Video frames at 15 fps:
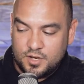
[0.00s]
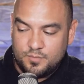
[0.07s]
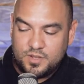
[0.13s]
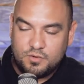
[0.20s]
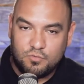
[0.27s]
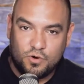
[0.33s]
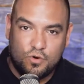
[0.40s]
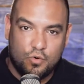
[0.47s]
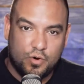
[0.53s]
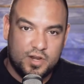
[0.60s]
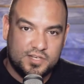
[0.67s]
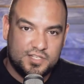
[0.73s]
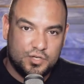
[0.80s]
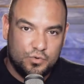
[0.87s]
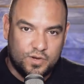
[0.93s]
going to be
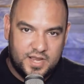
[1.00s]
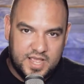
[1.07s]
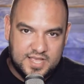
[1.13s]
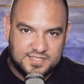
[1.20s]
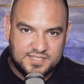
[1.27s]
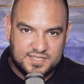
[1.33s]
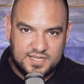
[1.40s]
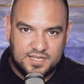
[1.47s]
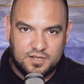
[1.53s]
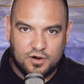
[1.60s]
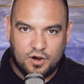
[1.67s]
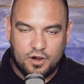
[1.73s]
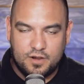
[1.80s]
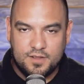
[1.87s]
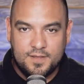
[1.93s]
recording to an SD
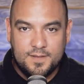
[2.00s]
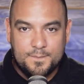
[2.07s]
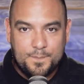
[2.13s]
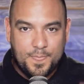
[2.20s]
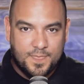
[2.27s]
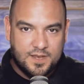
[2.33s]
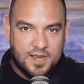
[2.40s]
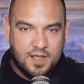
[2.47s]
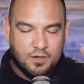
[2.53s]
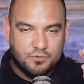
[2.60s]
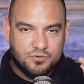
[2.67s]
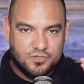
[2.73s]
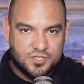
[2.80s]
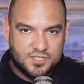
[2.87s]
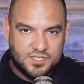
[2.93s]
card.
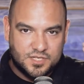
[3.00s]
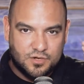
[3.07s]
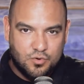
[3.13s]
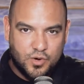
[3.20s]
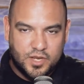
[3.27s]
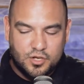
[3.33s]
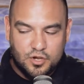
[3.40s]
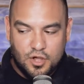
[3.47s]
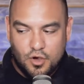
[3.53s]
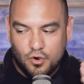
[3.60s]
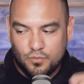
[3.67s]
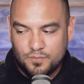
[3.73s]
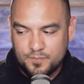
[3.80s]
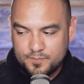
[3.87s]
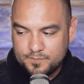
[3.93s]
Now, just a quick
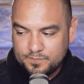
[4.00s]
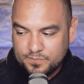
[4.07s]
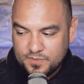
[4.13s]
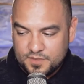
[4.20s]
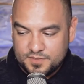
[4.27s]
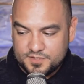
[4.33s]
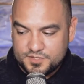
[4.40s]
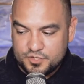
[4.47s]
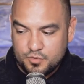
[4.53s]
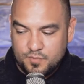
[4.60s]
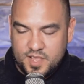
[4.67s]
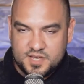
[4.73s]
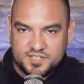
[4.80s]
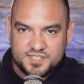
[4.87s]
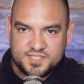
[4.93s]
note, the Zoom
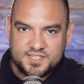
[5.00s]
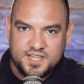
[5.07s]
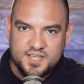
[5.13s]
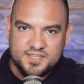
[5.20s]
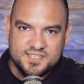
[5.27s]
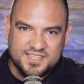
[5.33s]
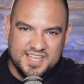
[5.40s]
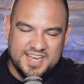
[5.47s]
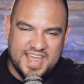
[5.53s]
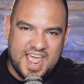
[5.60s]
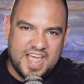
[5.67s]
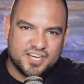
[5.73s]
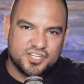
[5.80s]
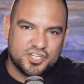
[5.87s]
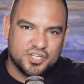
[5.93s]
H6 can
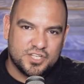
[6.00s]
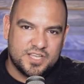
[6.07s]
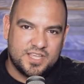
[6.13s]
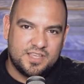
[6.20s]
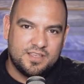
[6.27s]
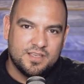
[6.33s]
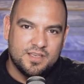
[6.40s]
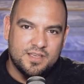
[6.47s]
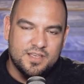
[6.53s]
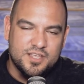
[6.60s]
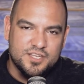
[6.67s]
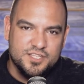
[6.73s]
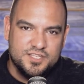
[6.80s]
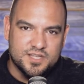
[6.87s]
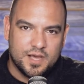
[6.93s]
actually
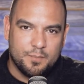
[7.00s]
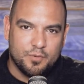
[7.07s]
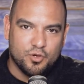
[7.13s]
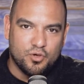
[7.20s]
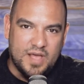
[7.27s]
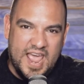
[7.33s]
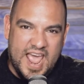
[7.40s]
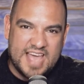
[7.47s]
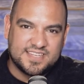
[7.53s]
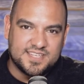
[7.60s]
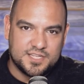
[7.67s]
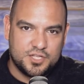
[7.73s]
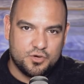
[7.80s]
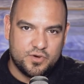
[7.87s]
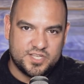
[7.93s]
double as
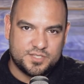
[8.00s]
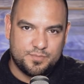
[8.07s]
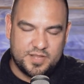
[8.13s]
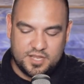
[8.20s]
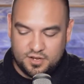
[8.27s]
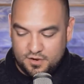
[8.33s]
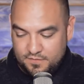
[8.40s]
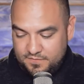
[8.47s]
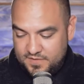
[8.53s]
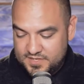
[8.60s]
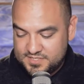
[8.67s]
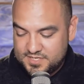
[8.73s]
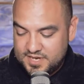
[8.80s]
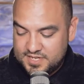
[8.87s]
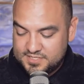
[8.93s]
a USB
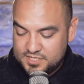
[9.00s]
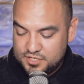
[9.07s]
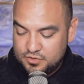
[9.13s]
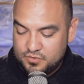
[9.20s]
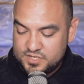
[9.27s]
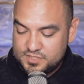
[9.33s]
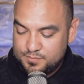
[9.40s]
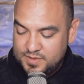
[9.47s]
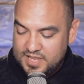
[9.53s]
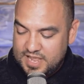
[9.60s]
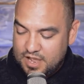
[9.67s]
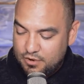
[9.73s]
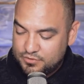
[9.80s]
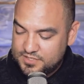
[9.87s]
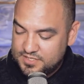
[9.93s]
interface. It has a USB
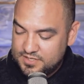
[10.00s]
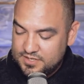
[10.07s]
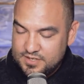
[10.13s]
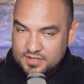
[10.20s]
out,